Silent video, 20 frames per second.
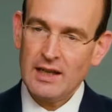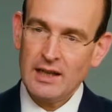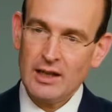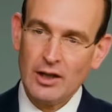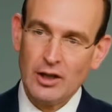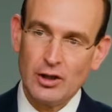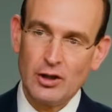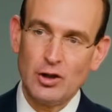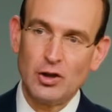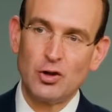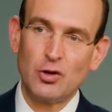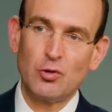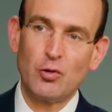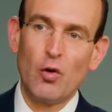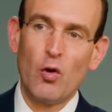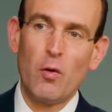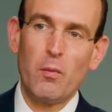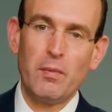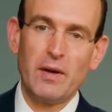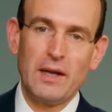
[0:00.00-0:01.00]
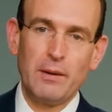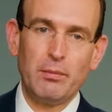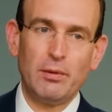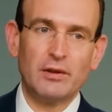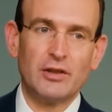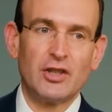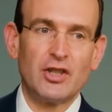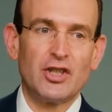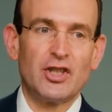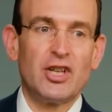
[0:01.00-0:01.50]
can draw people
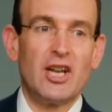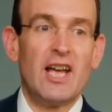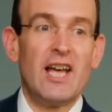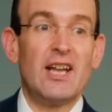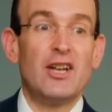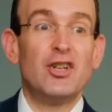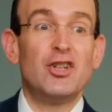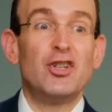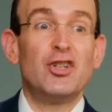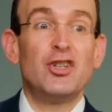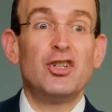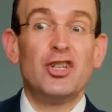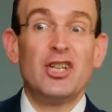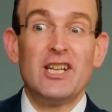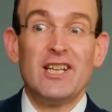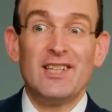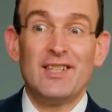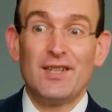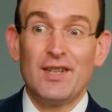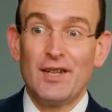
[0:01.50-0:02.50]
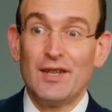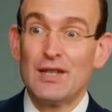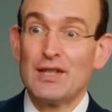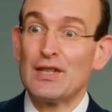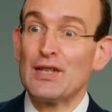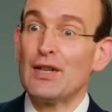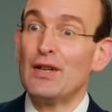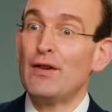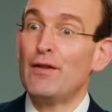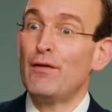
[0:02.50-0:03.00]
to share
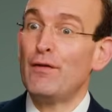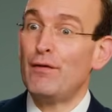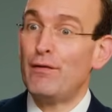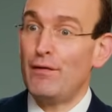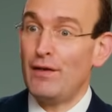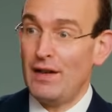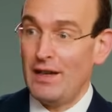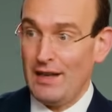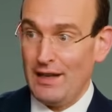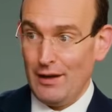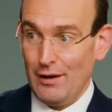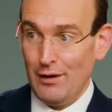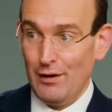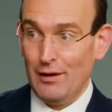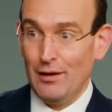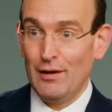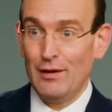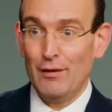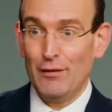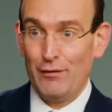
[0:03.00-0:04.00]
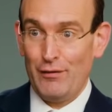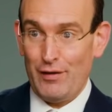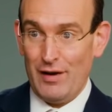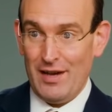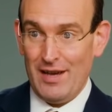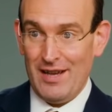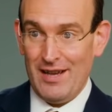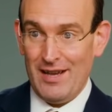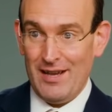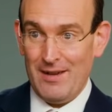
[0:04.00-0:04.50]
Jesus' filial
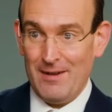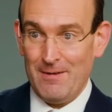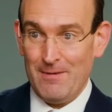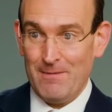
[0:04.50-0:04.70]
fear.